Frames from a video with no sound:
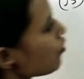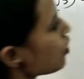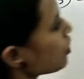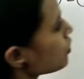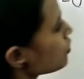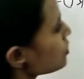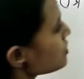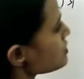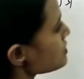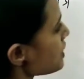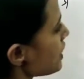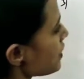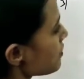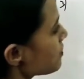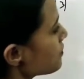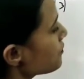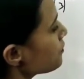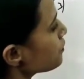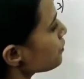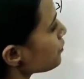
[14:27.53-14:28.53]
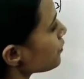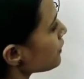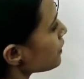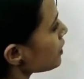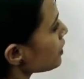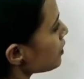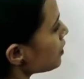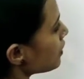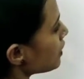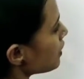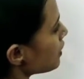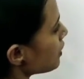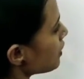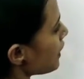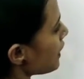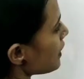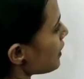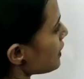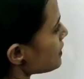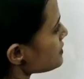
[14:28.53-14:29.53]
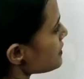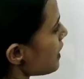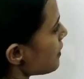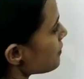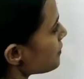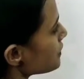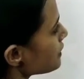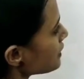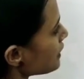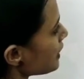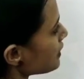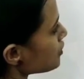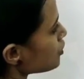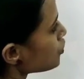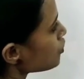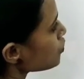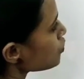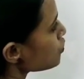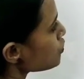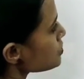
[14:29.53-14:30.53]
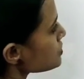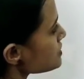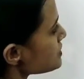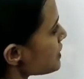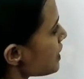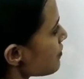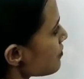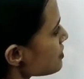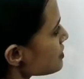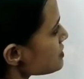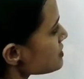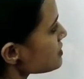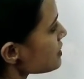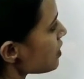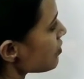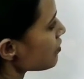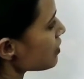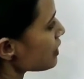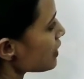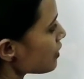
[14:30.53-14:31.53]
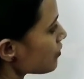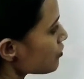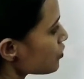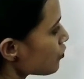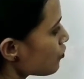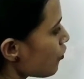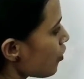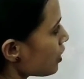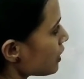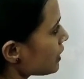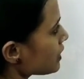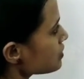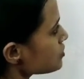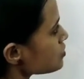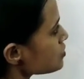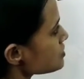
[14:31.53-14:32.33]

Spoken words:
on to the same example, that 2 7s will give you 14.